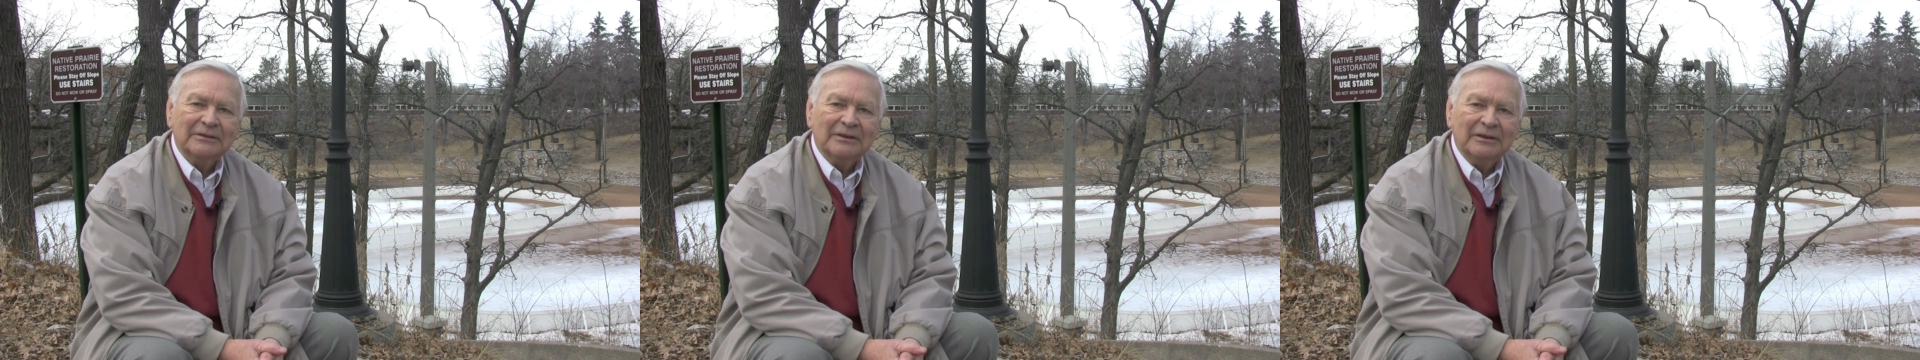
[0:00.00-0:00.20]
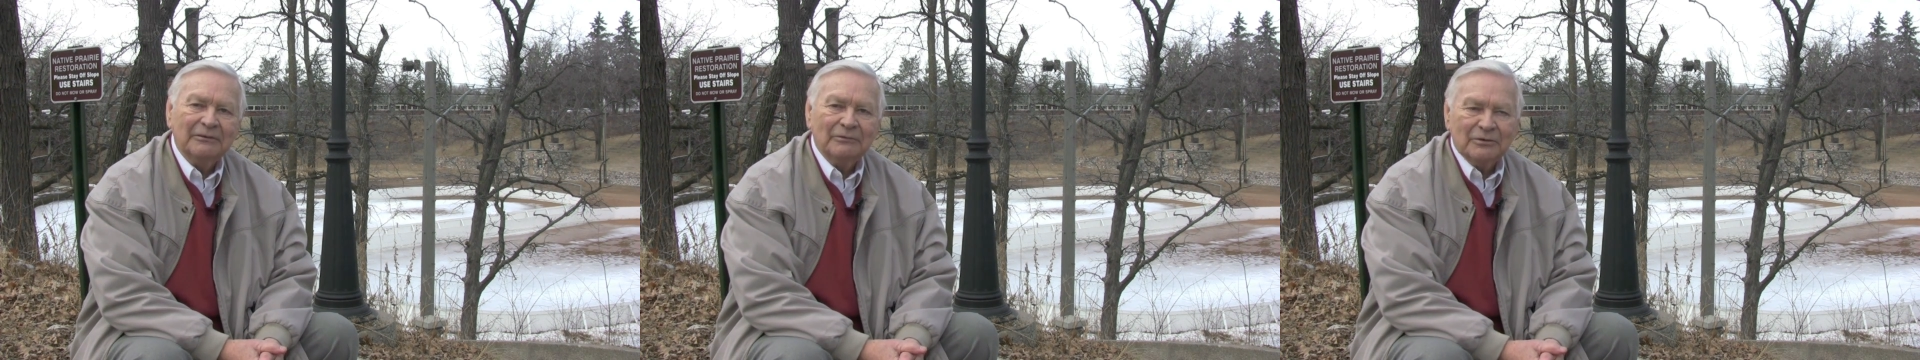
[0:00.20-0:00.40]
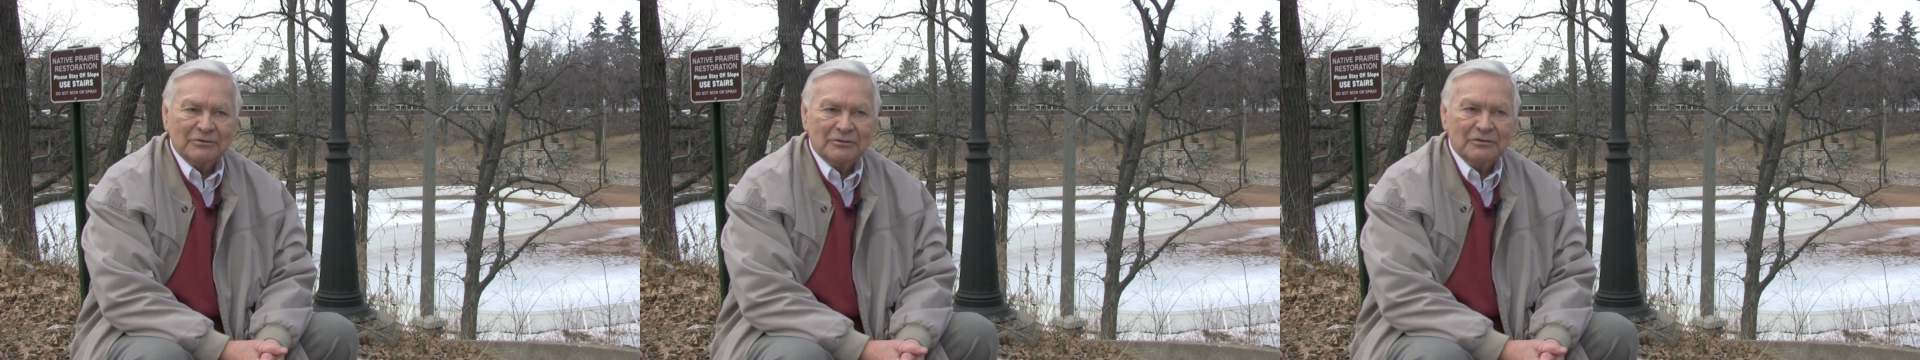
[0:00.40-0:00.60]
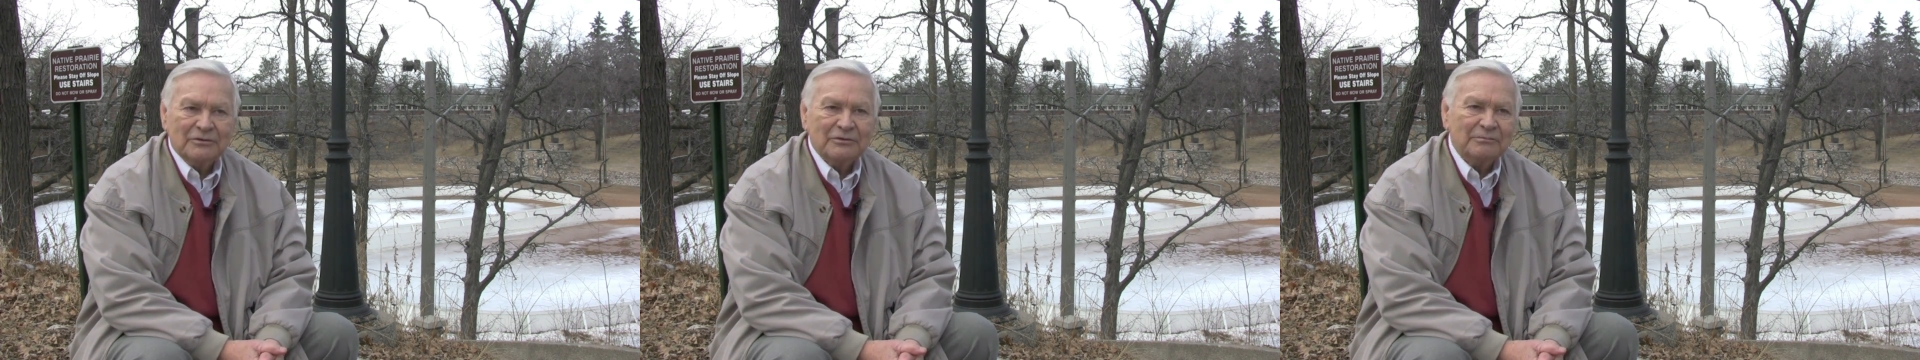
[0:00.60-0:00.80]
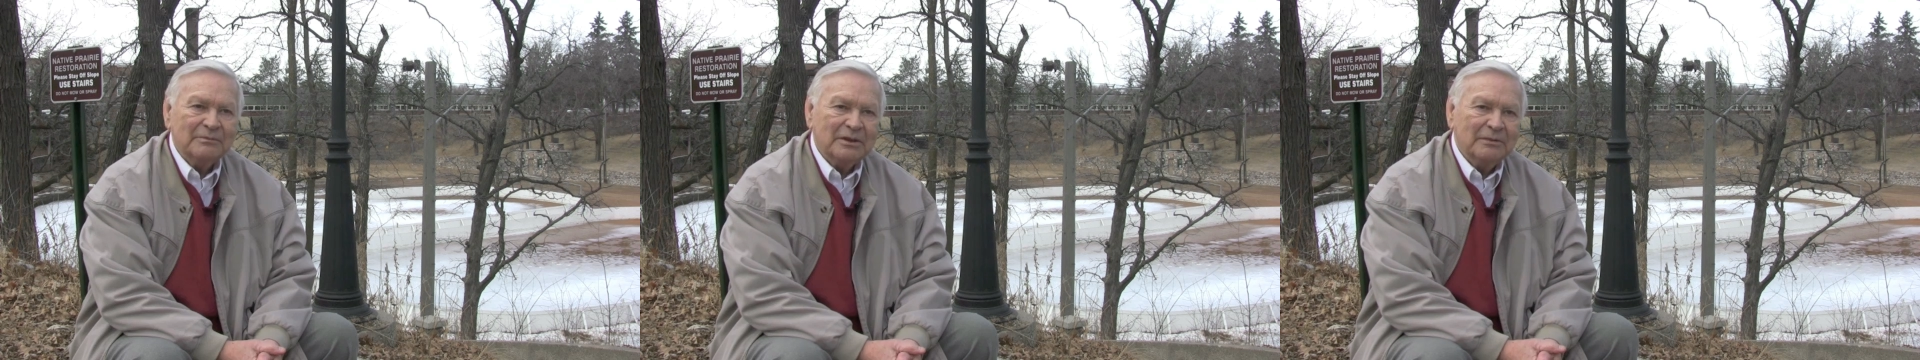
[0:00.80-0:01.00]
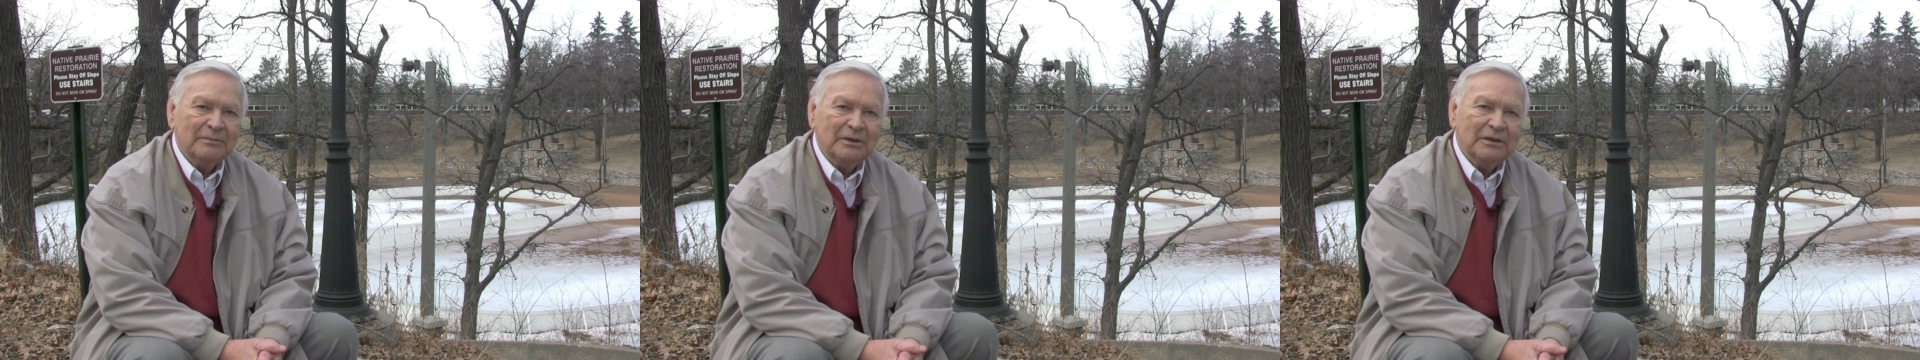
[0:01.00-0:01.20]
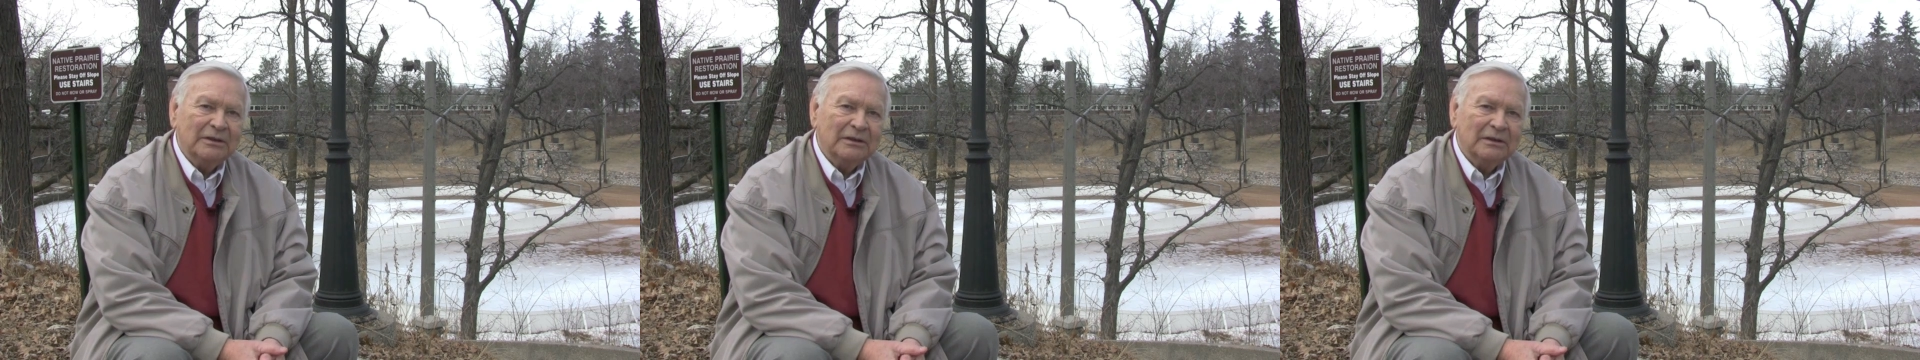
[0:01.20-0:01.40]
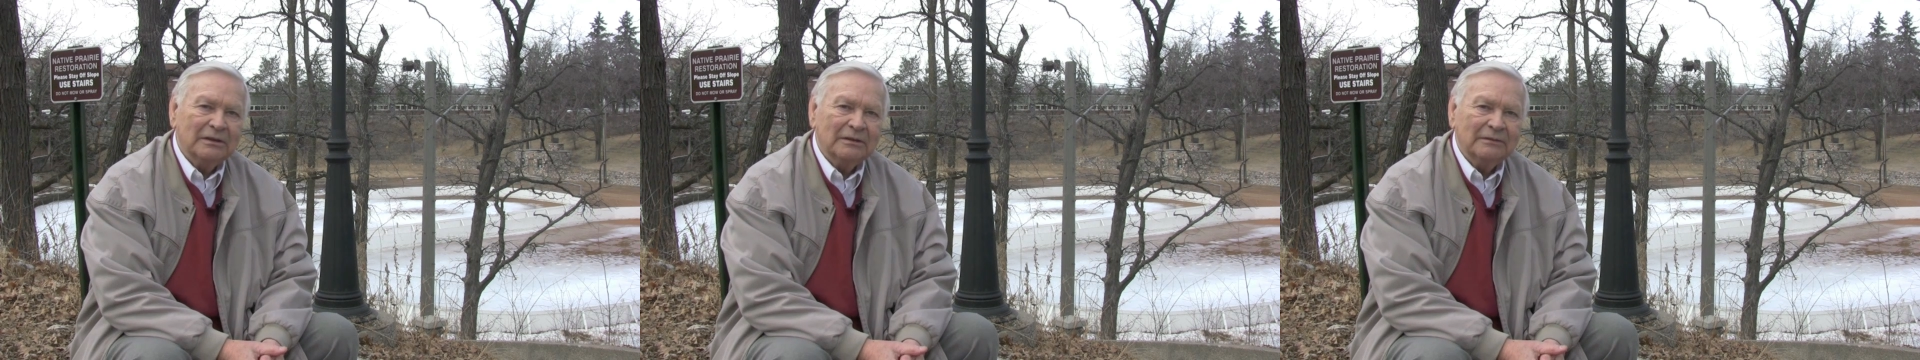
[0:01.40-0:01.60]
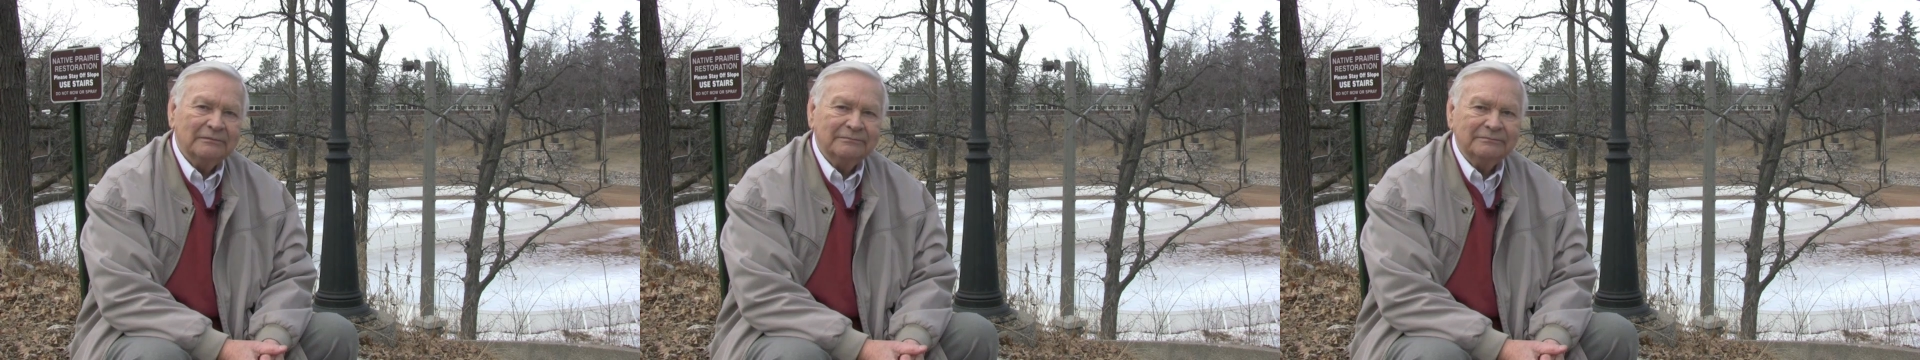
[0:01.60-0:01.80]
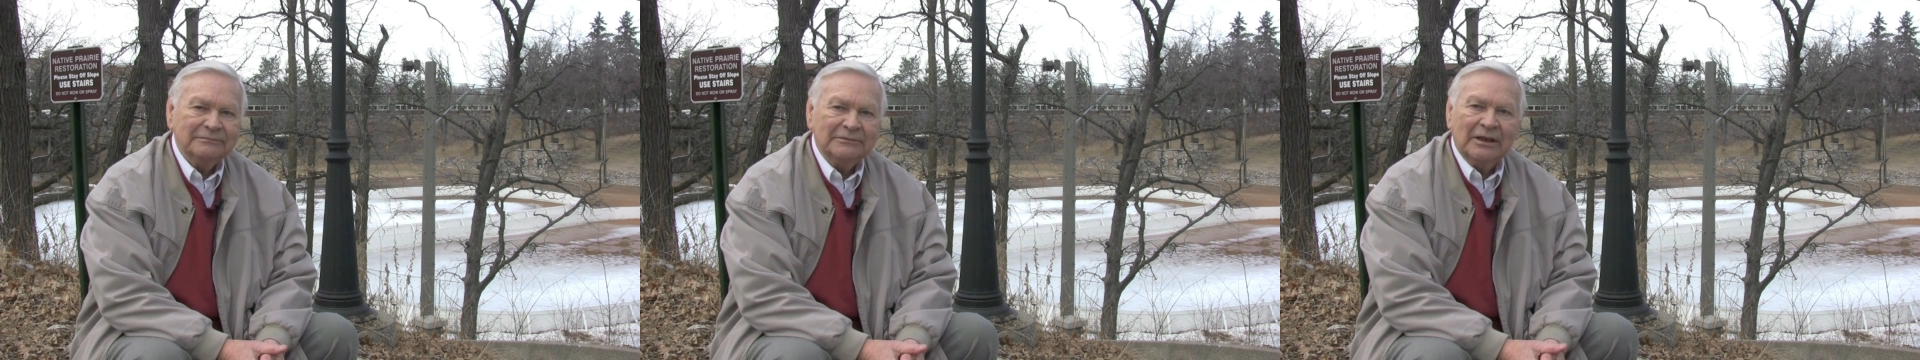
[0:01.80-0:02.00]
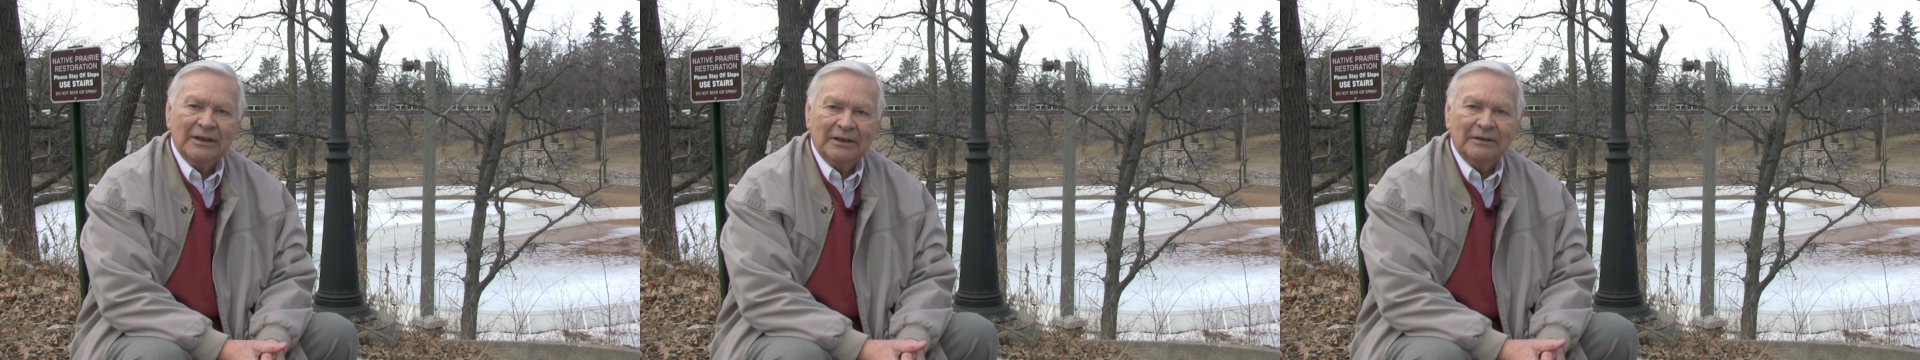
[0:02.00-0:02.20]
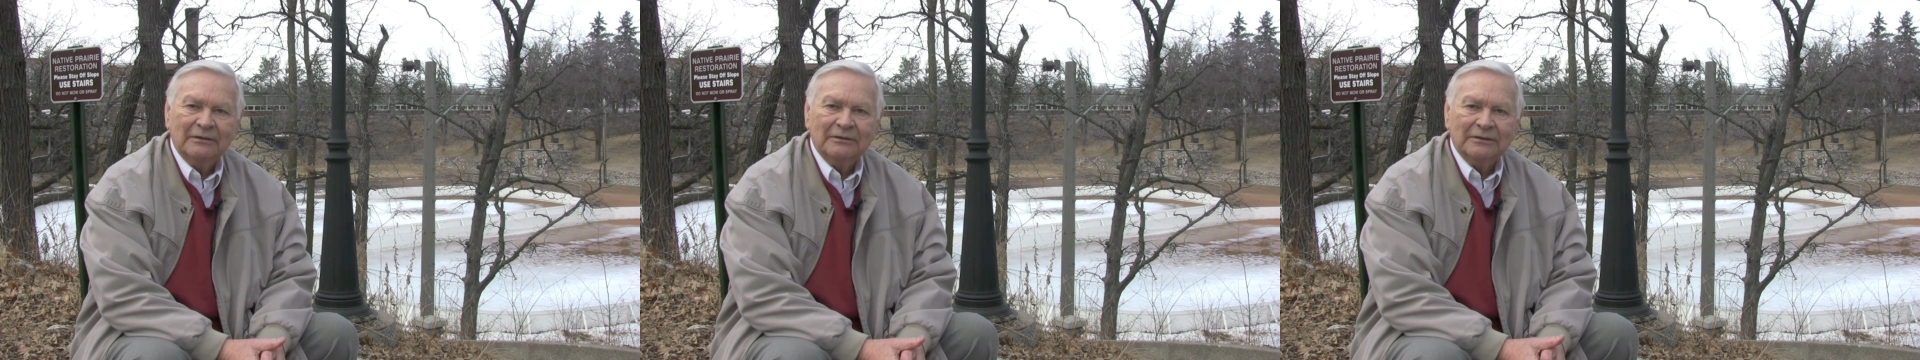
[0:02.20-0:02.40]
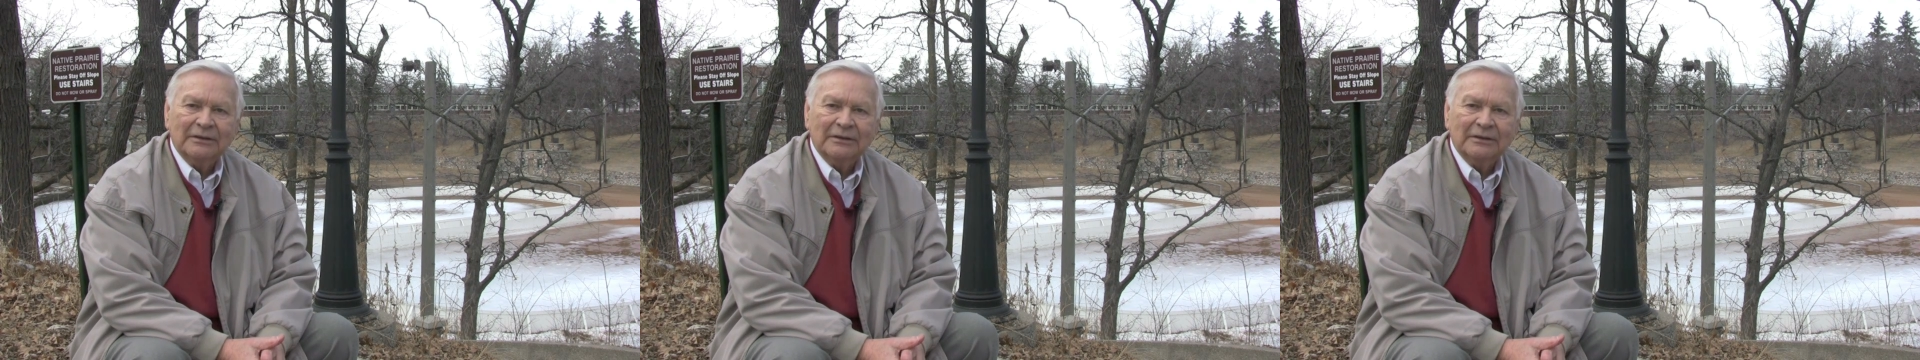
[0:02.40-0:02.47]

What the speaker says: And he was just maybe 9